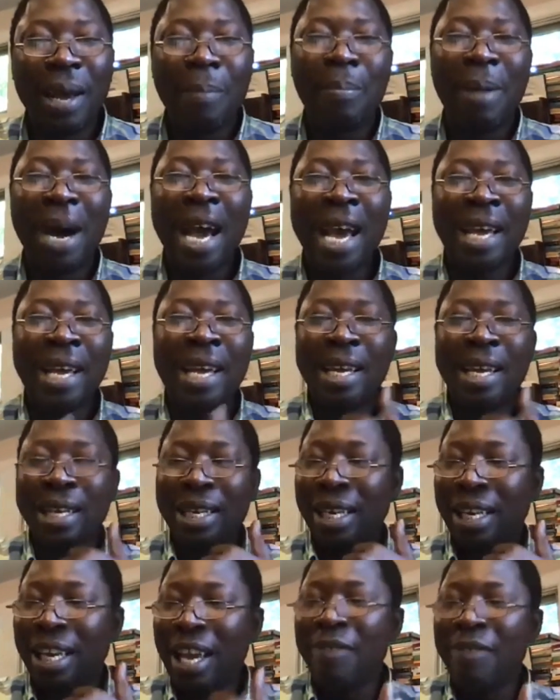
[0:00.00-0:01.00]
by
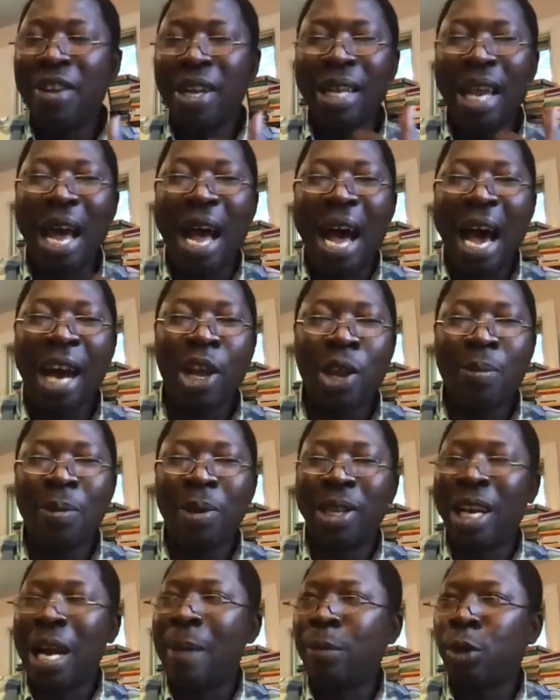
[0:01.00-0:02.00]
giving the argument
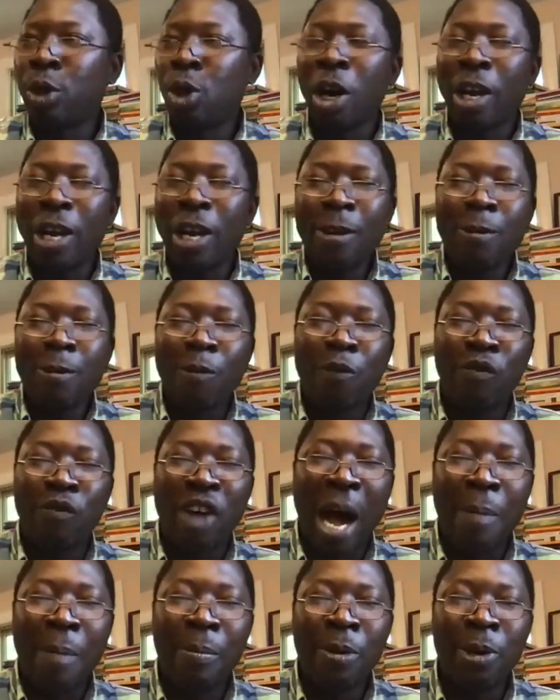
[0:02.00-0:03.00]
that I'm talking to
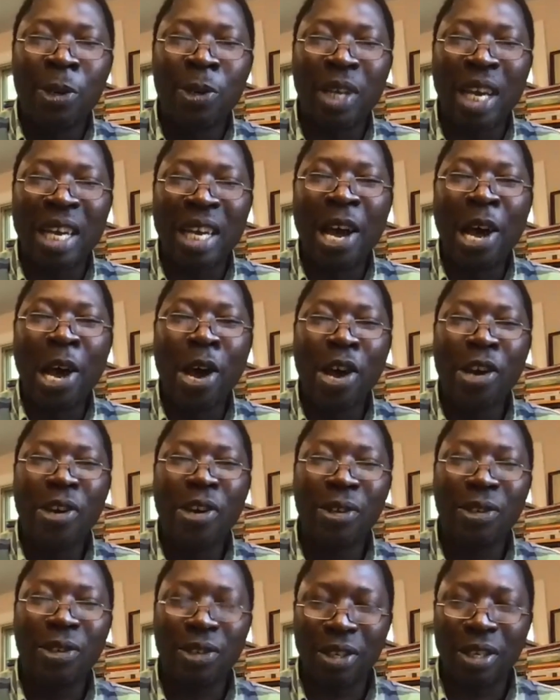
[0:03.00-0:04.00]
farmers and
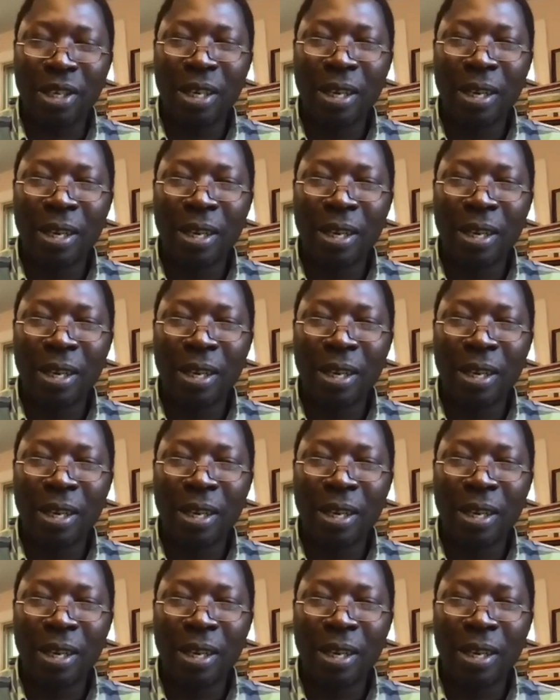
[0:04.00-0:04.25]
herders.